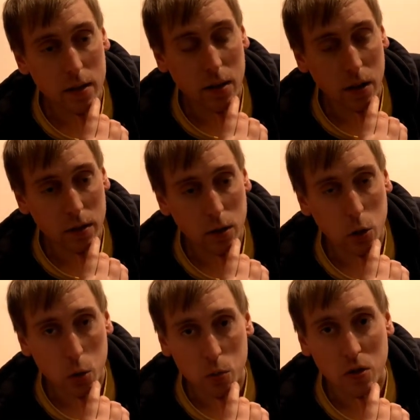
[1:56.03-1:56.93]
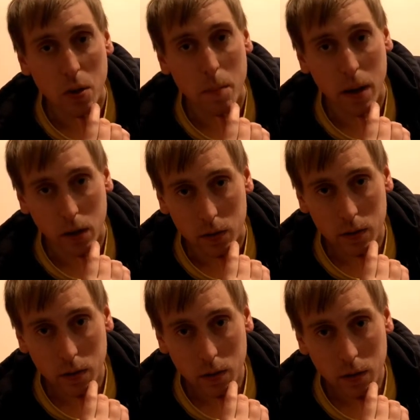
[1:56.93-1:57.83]
doesn't lose the
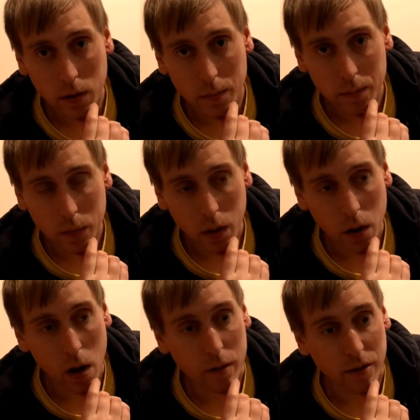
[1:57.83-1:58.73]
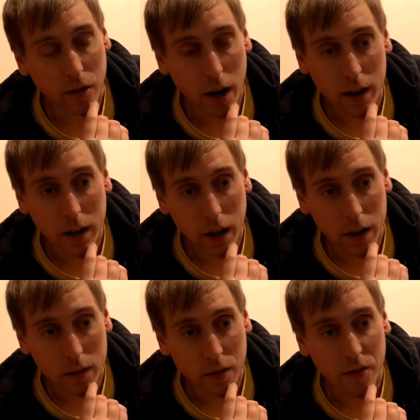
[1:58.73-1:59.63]
belt on Friday
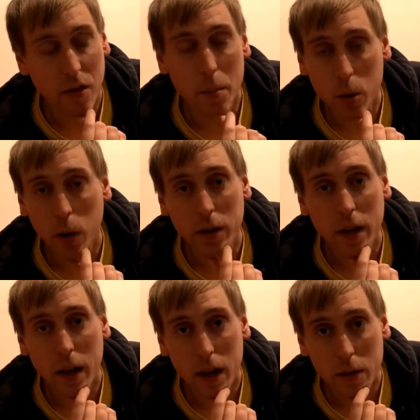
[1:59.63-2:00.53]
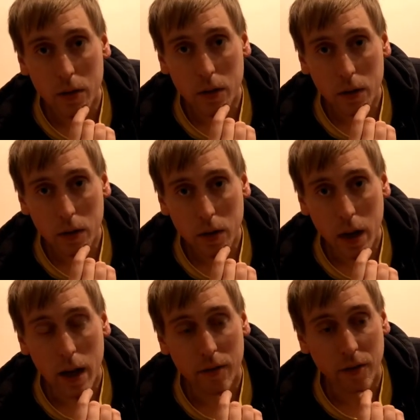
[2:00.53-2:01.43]
night, February the 8th
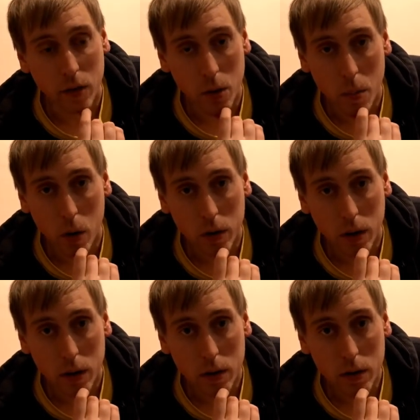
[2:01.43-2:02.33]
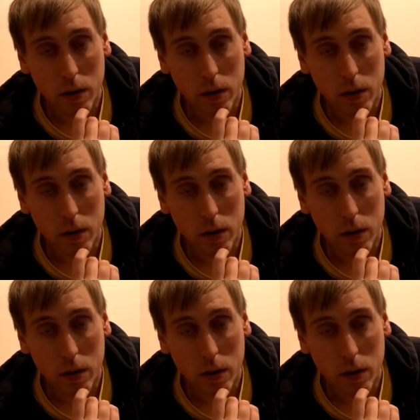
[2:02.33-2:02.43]
at Philomoka